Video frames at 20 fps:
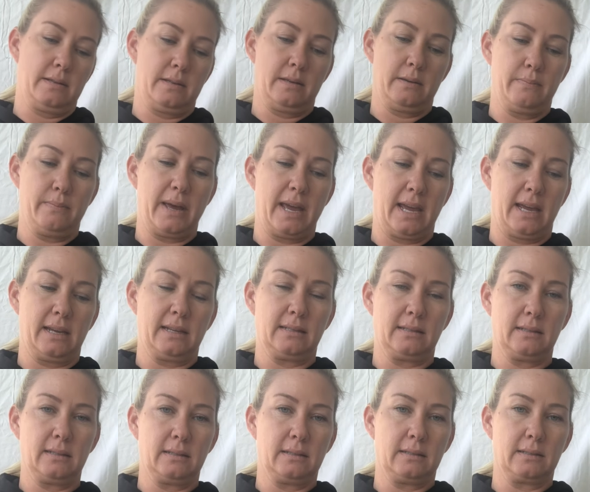the base.
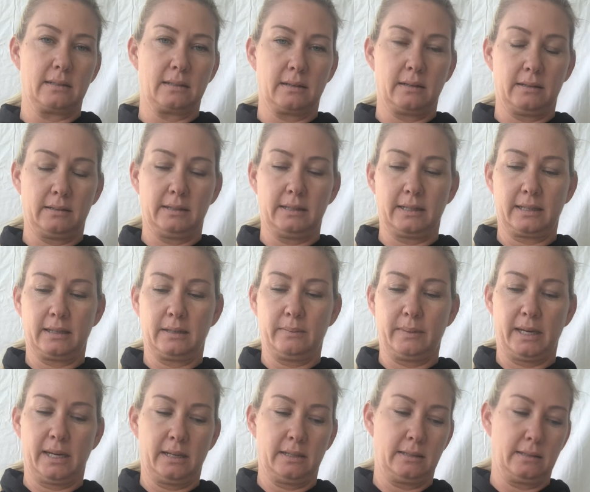This is called like the
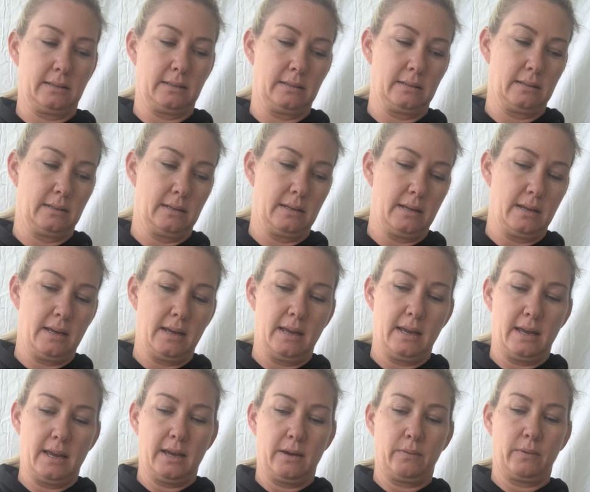base.
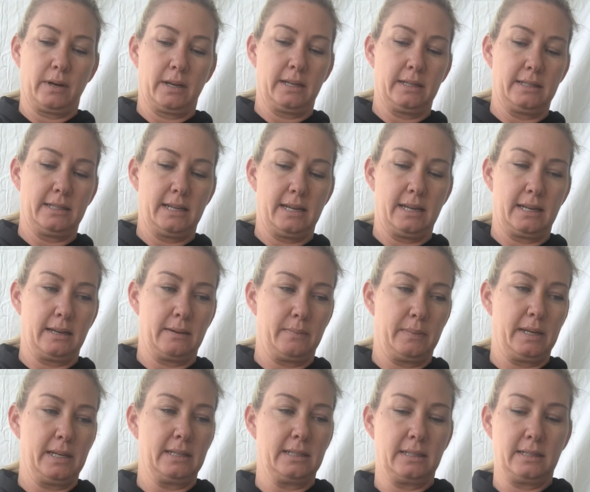And we're going to take a
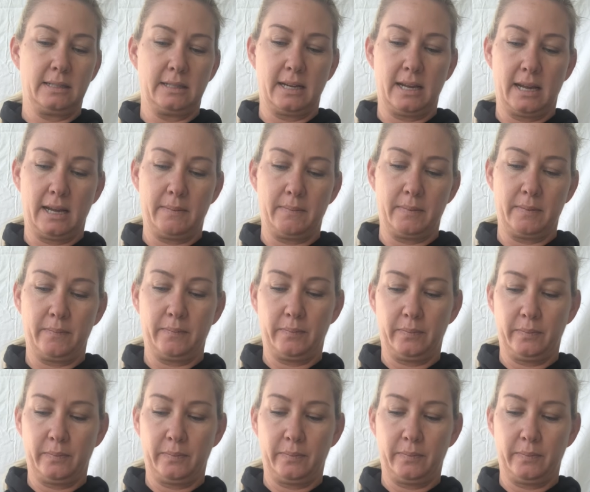piece of tape